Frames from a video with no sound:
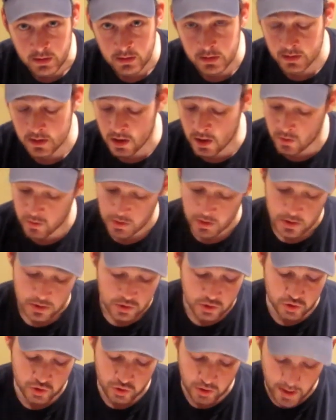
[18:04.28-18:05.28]

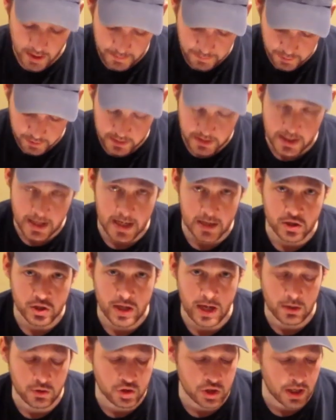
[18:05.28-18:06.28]
Just try to put the ash
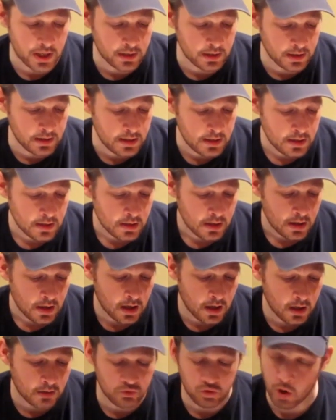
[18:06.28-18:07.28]
out gently.
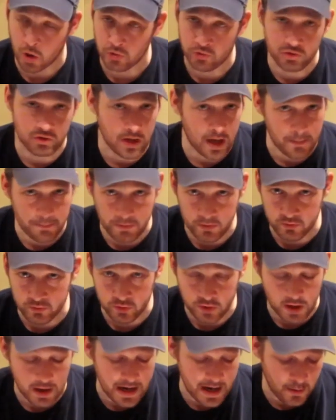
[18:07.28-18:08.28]
Don't stomp your
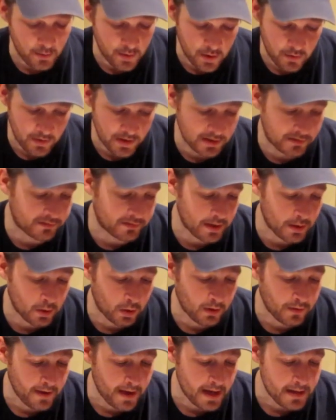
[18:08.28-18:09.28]
cigar out. We already said
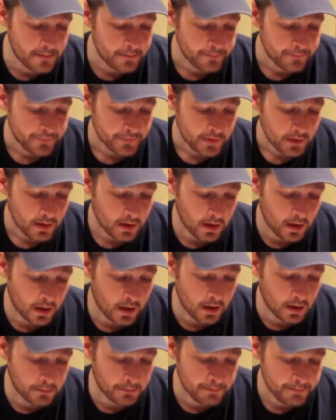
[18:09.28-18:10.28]
all that.
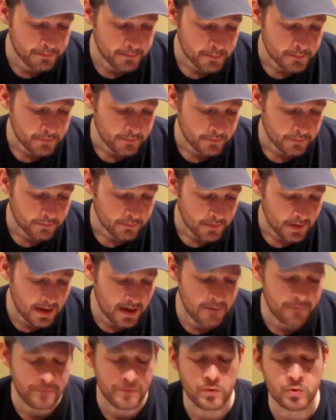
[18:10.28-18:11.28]

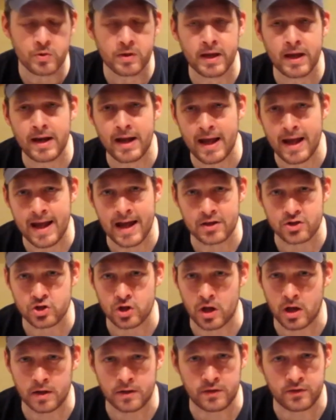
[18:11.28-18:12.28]
If you get ash
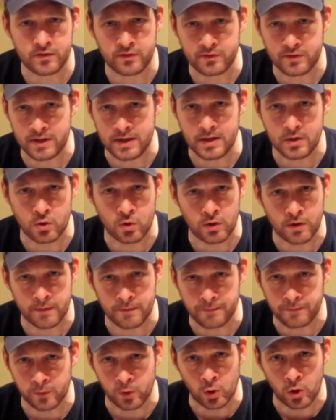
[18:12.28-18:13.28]
on the seat or the
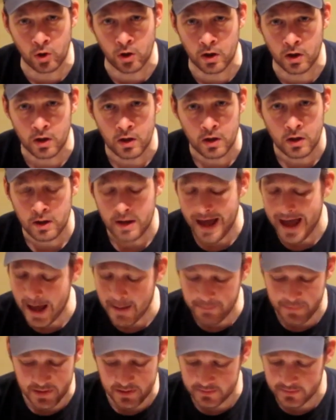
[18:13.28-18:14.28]
floor,
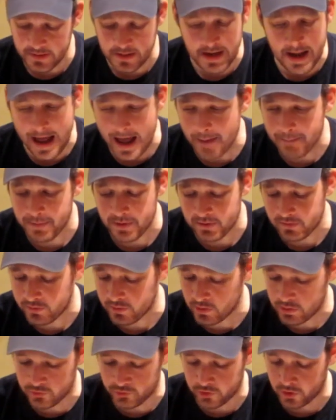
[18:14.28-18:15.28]
it happens.
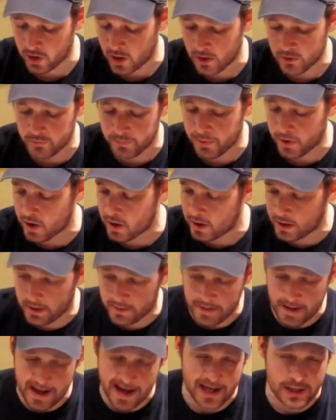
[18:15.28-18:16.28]
Your cigar is burning
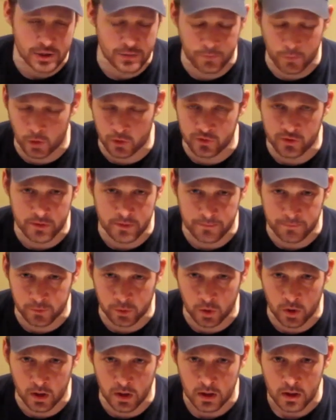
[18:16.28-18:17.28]
and the ash falls on the
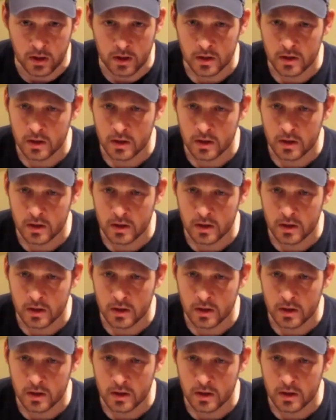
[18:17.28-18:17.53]
floor.